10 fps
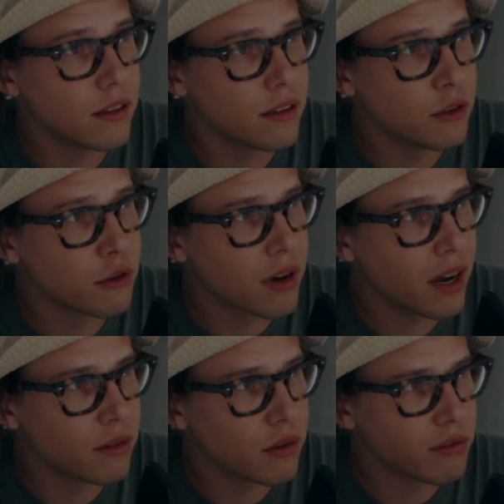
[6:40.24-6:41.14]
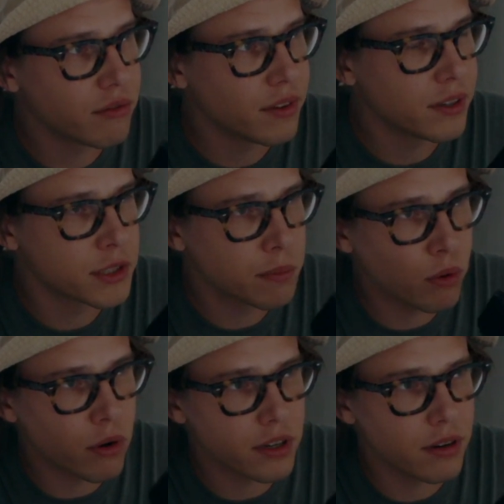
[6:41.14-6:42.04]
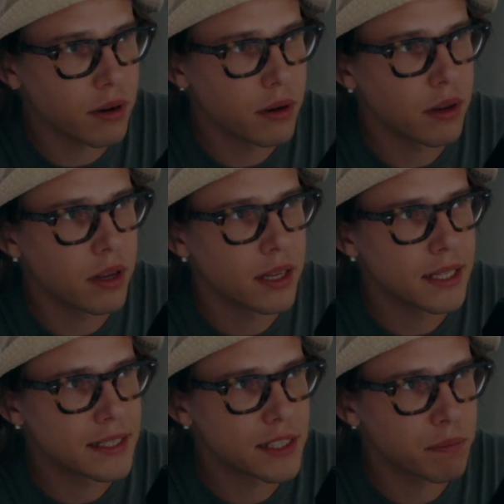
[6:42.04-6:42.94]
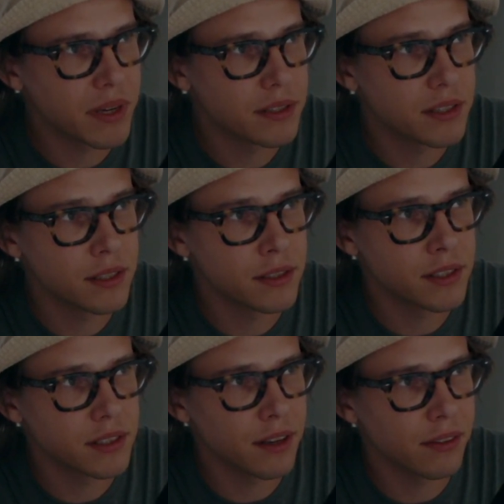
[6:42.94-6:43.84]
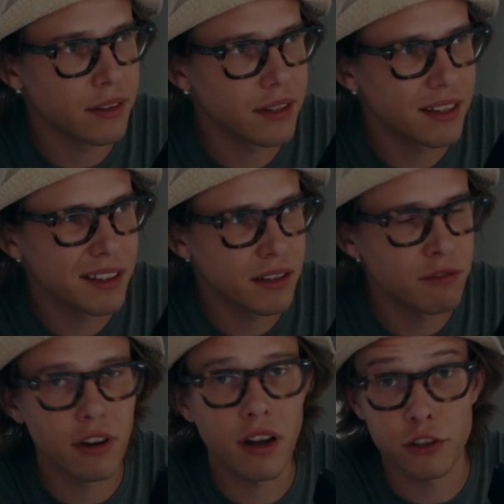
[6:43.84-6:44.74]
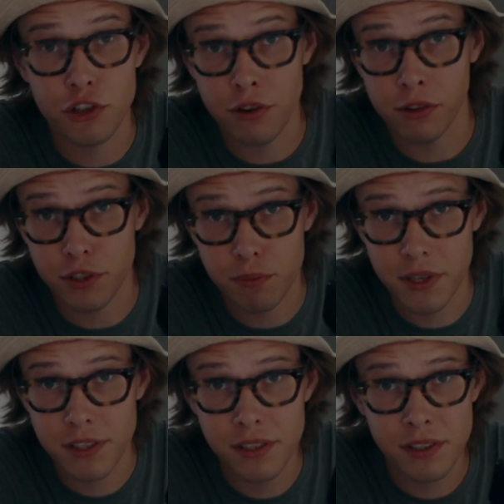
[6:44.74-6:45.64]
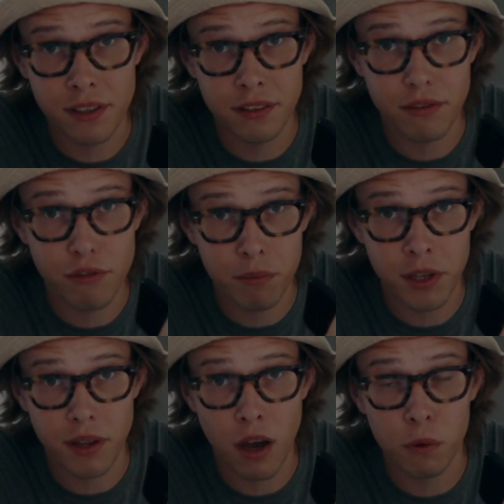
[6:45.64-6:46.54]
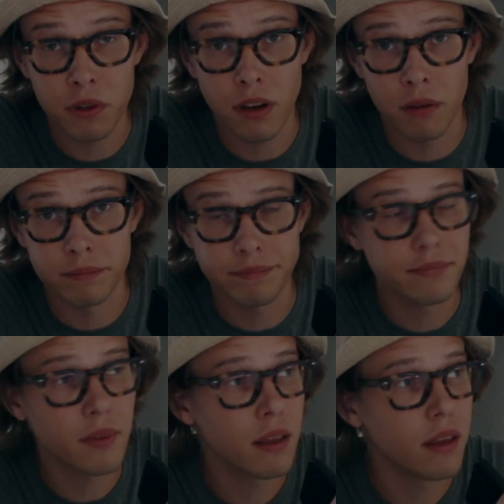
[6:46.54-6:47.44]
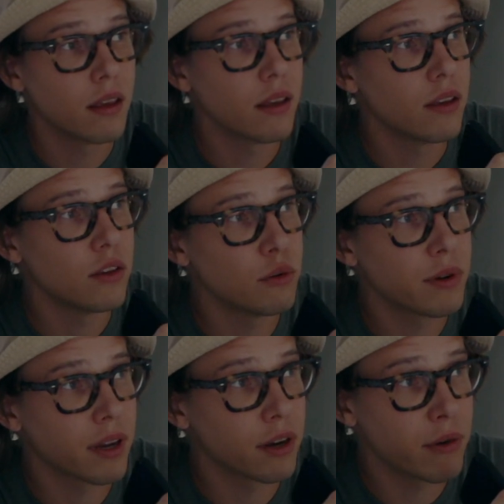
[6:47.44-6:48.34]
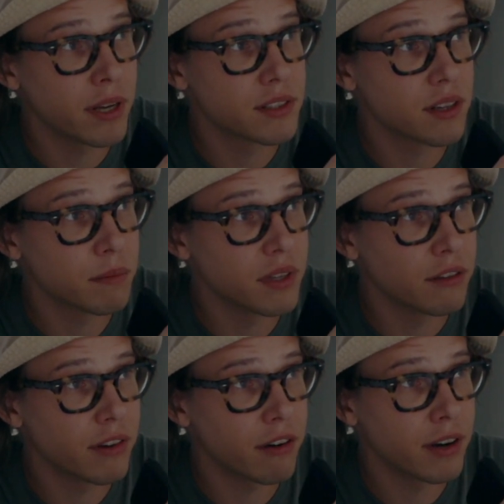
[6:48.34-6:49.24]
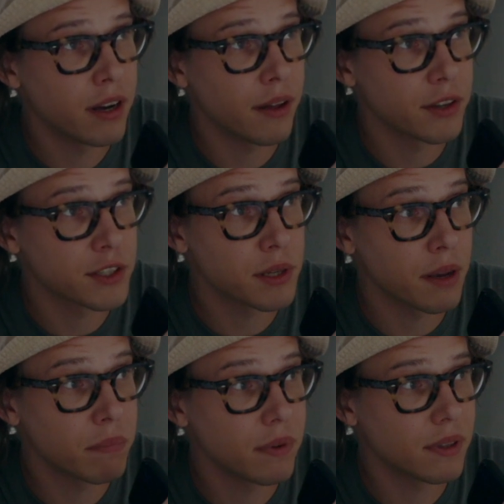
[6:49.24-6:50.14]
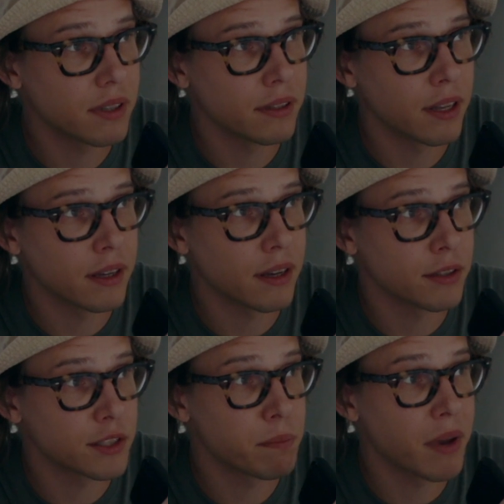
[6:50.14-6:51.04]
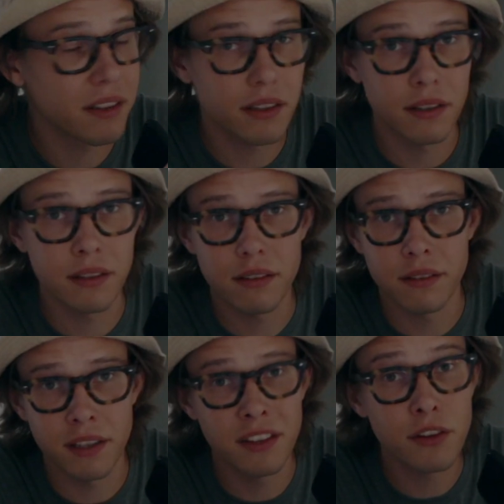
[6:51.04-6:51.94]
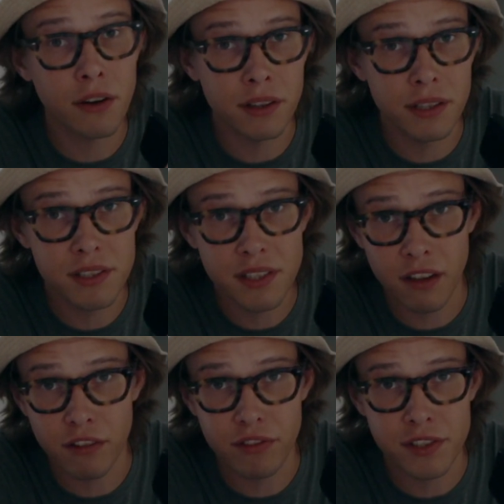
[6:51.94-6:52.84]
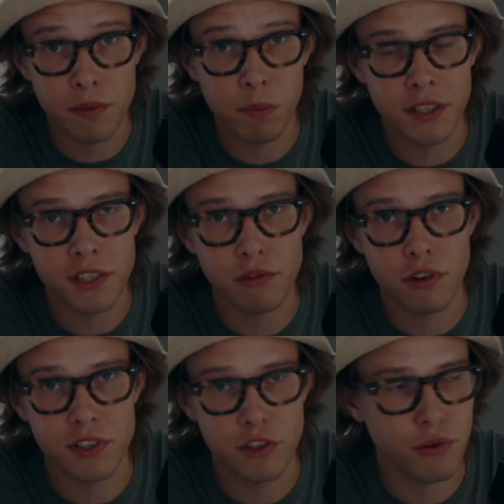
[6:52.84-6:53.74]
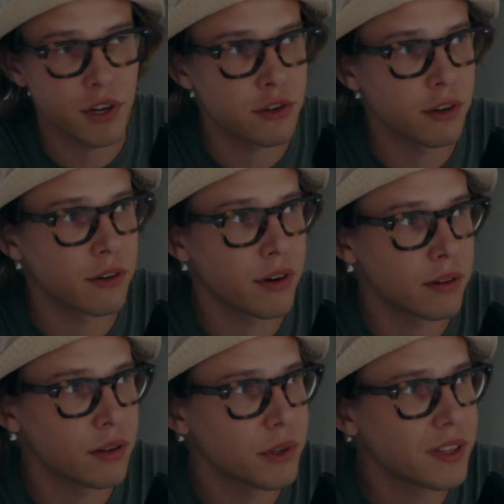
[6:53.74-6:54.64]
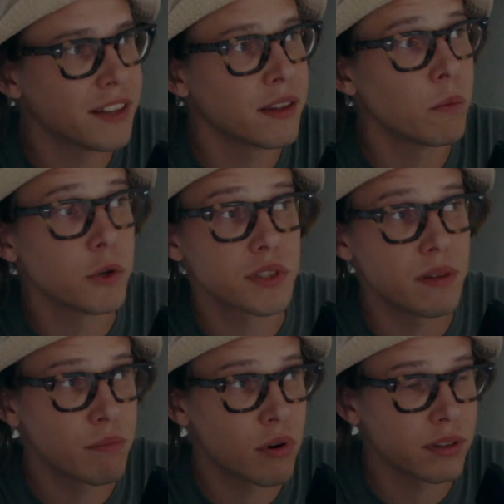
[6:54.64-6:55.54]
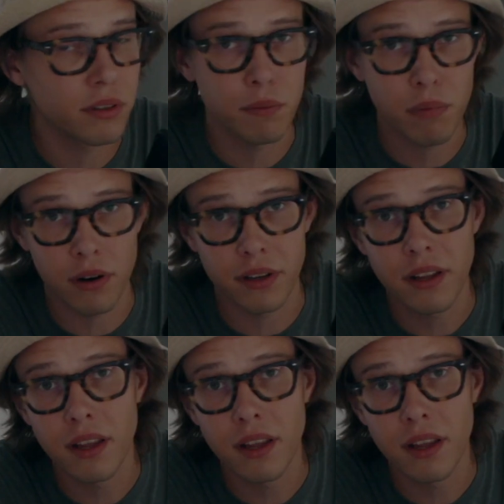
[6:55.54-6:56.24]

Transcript: you kind of explore spaces and even cultural spaces, and from that outcome, you can create something very unexpected. The internet itself is a place for situational creativity, and the most important part